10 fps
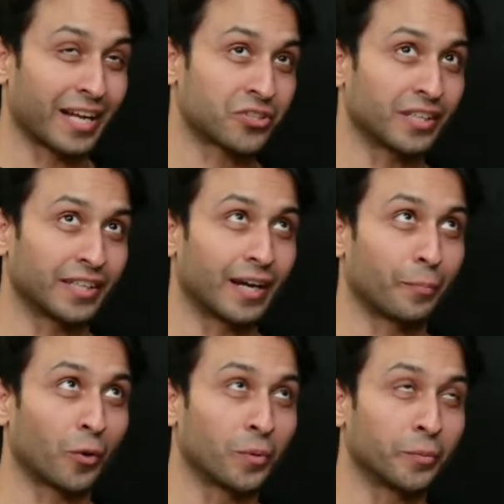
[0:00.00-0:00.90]
Actually, I'll
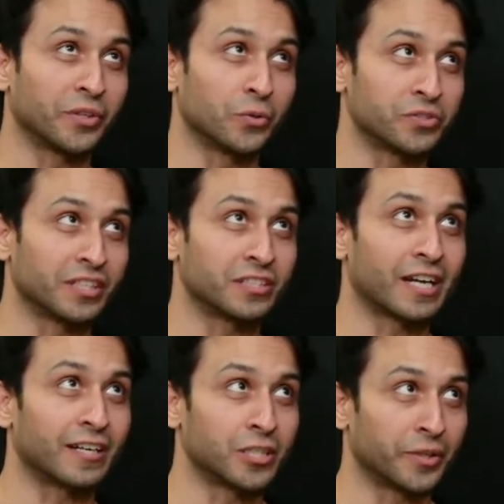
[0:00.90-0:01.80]
probably be using
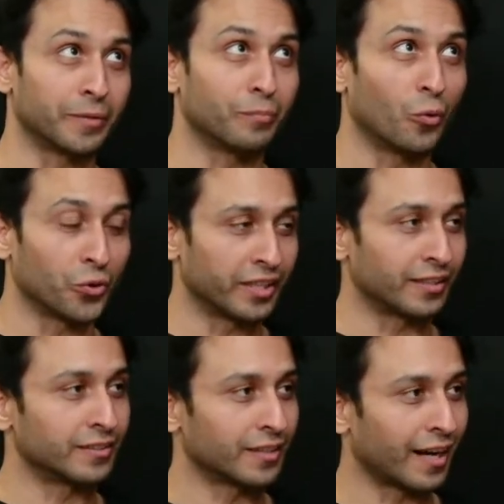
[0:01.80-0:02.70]
ChatGPT more
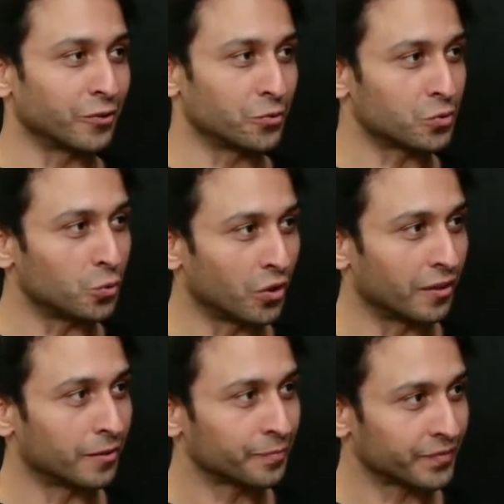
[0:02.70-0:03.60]
than I use
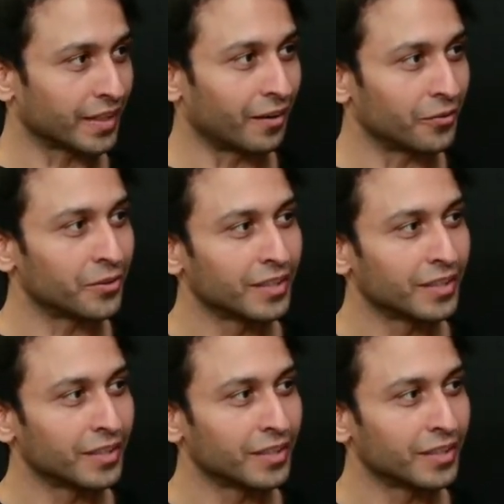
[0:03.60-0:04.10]
Google now.